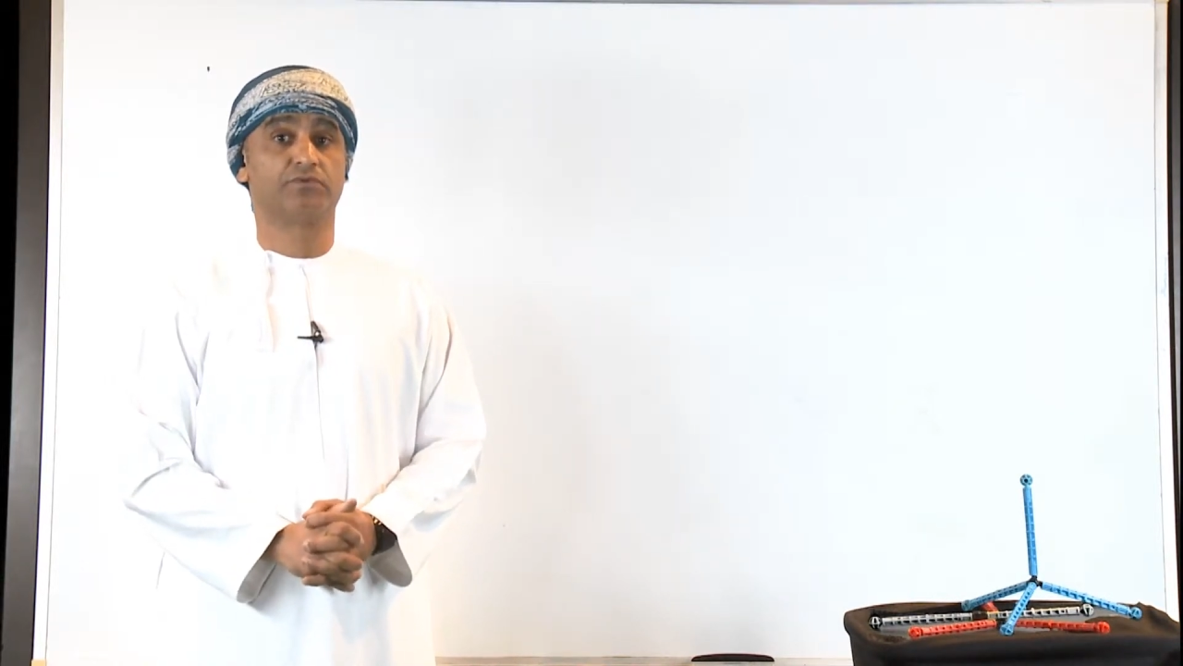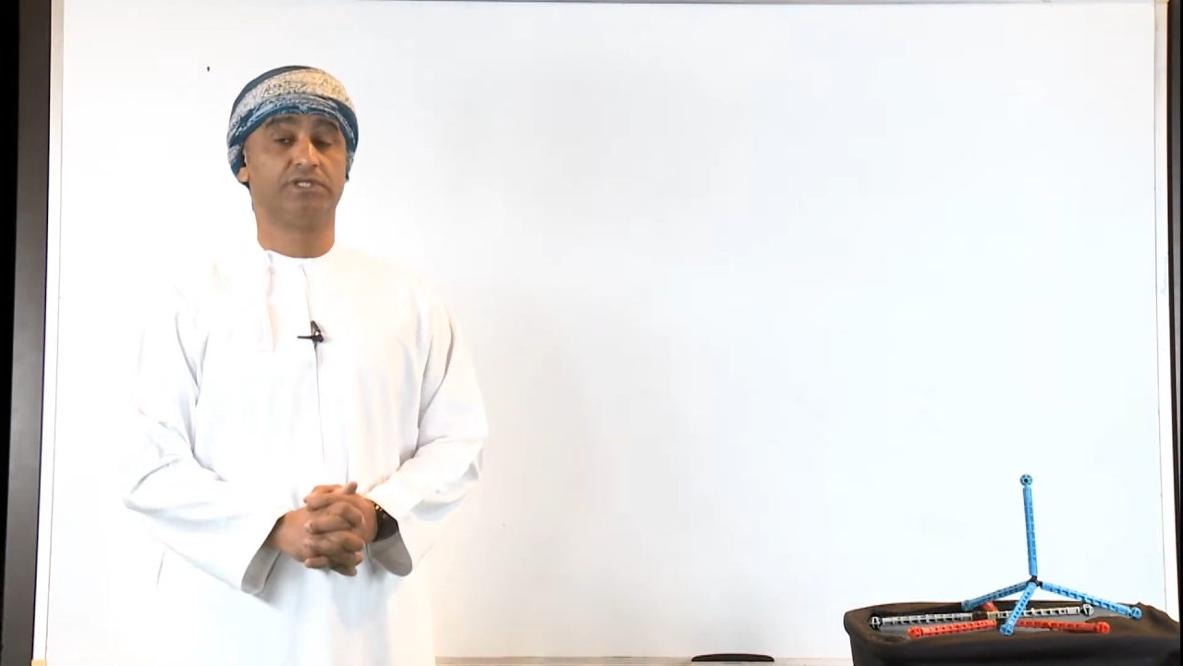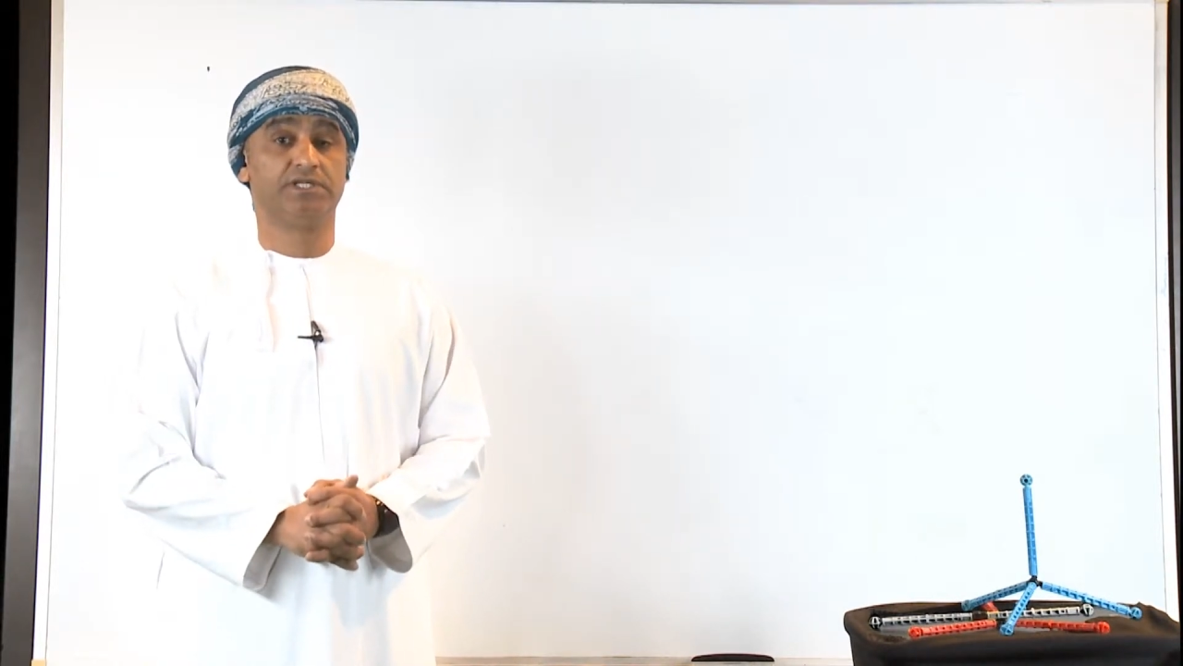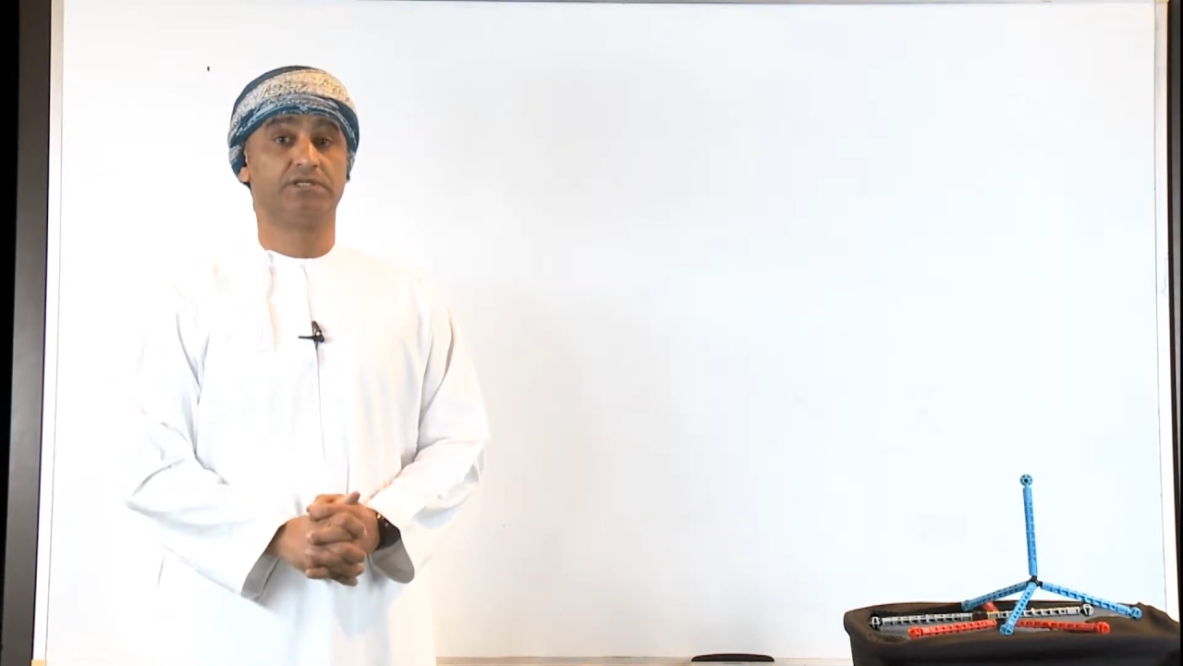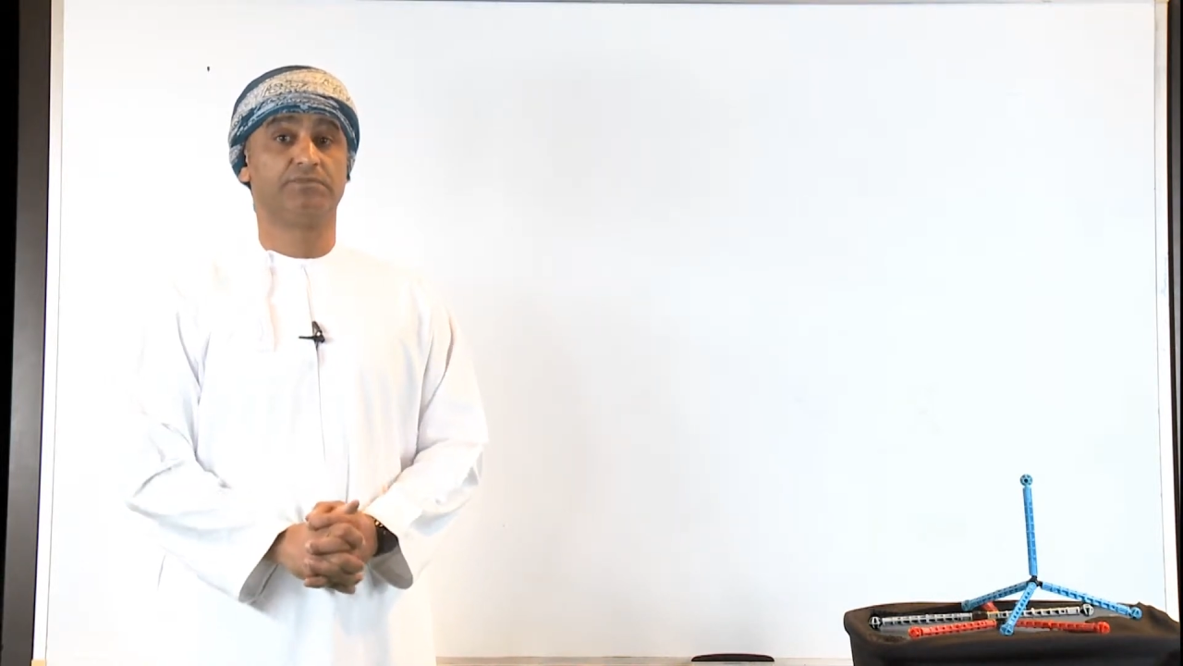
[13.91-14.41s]
we
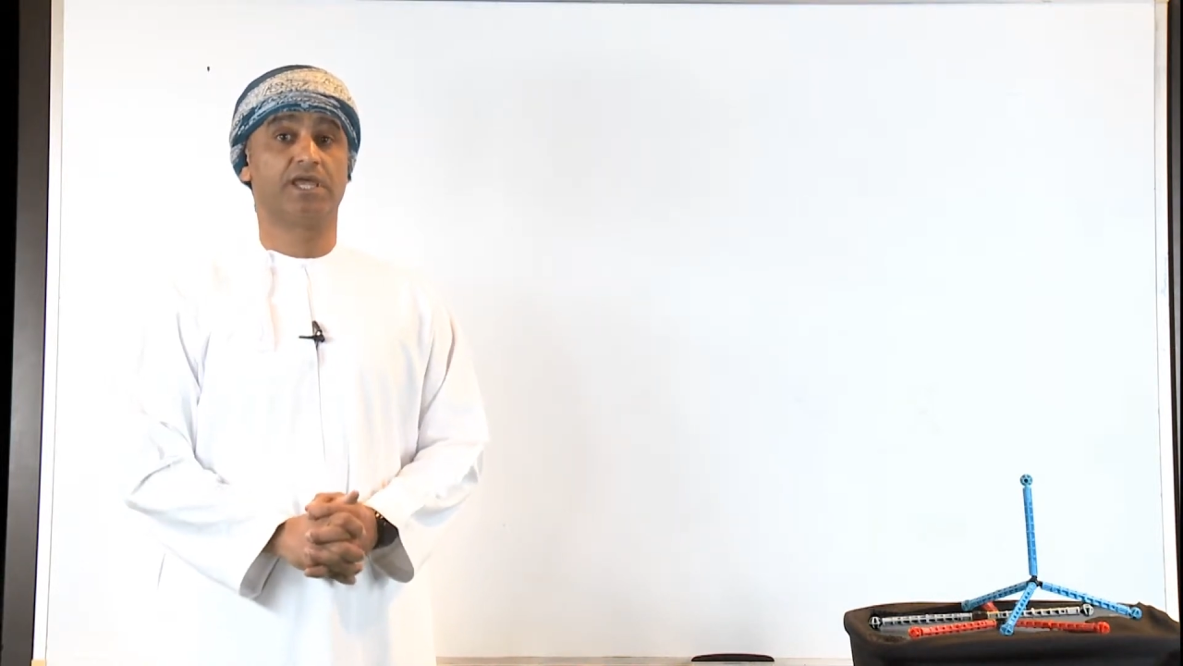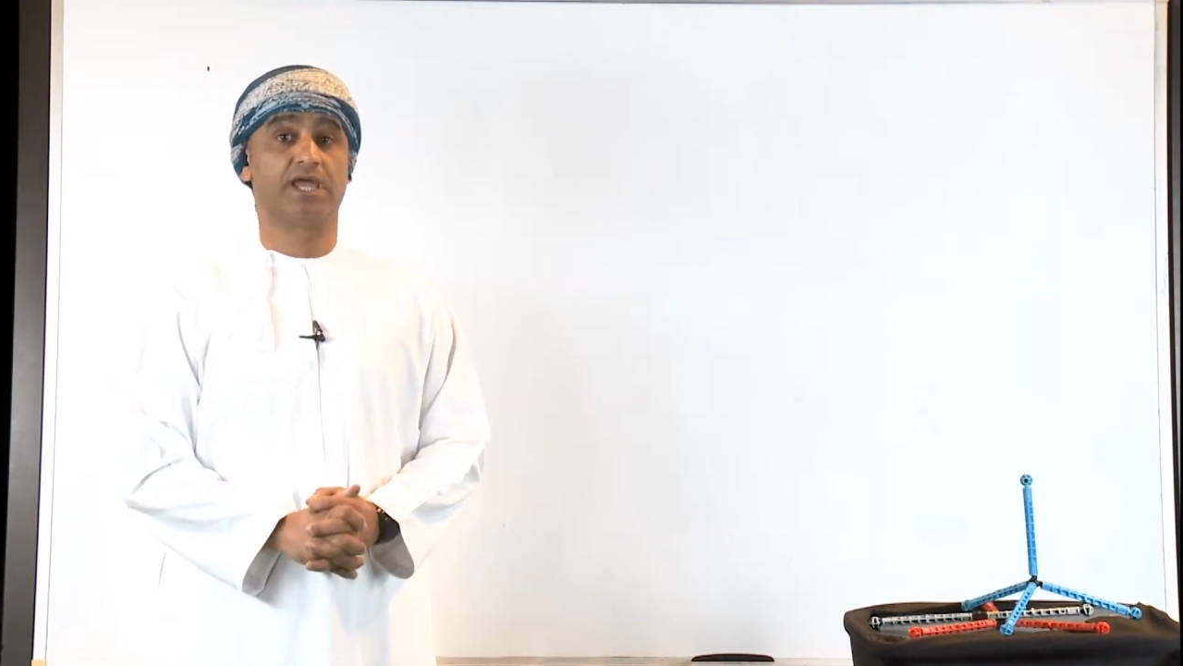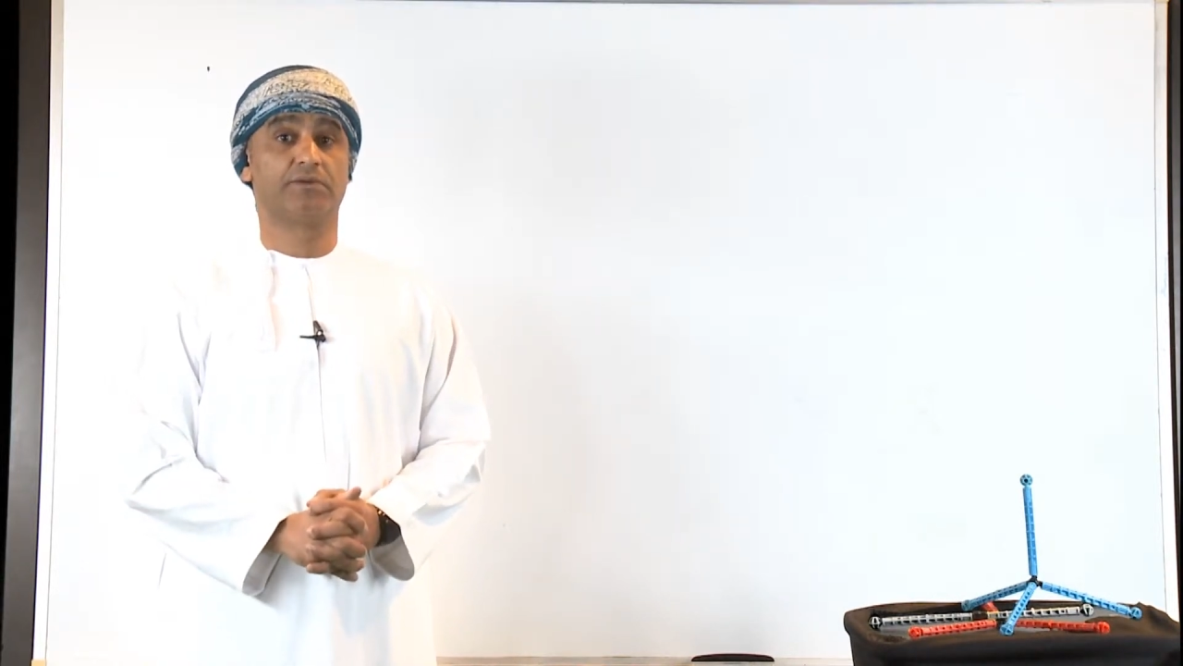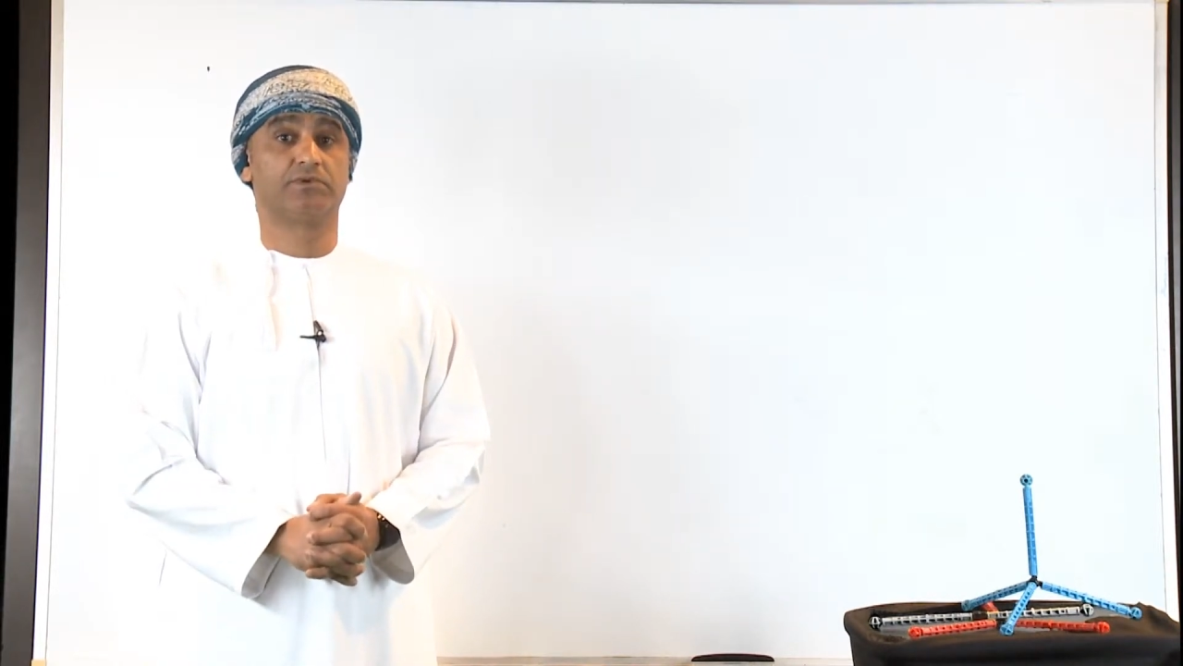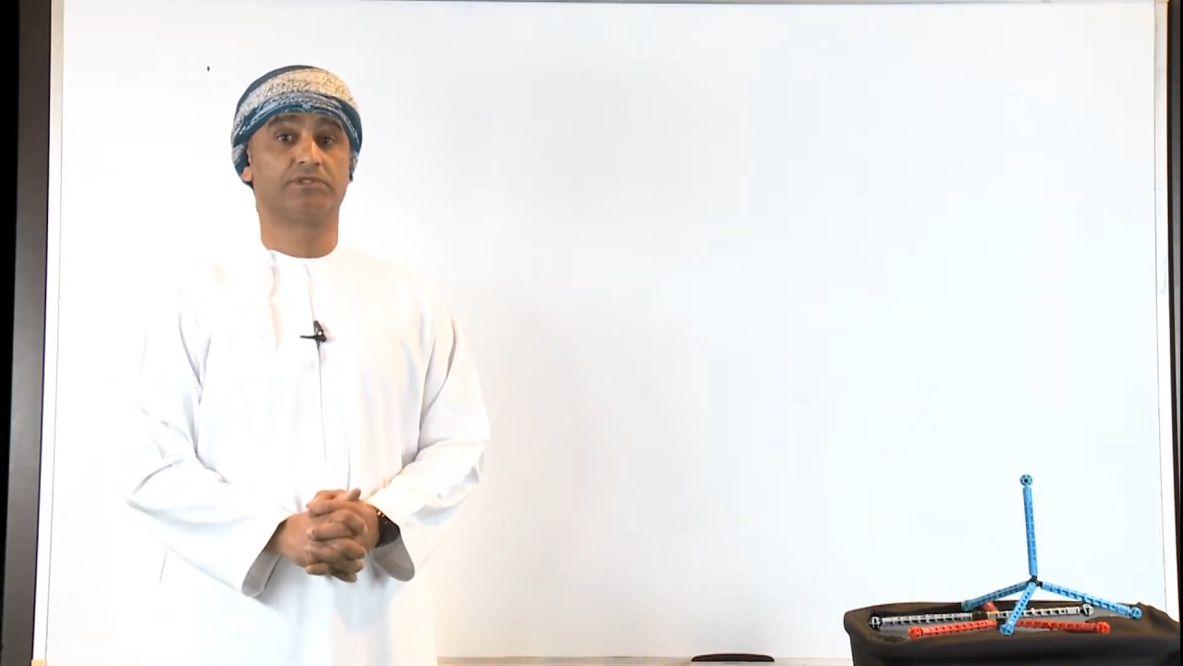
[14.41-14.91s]
need to be able